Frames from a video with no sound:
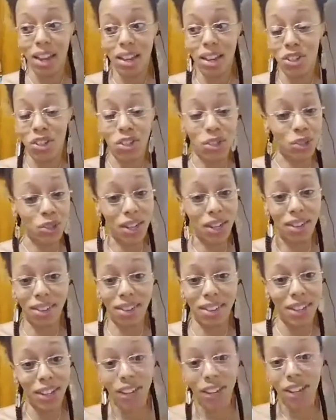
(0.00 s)

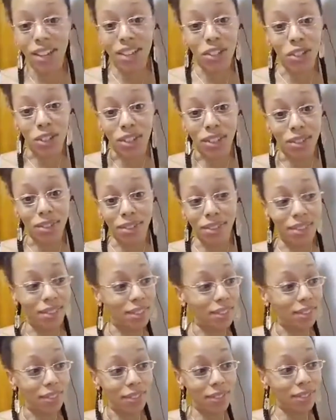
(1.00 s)
just
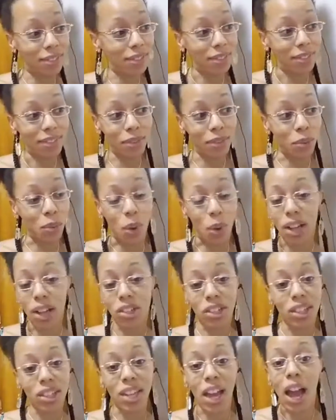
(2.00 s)

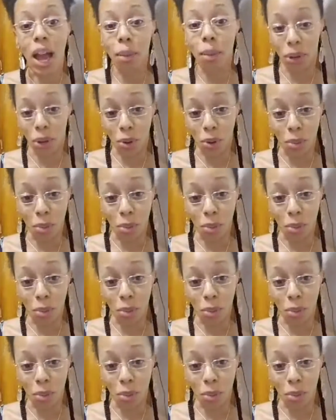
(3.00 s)
watch the time go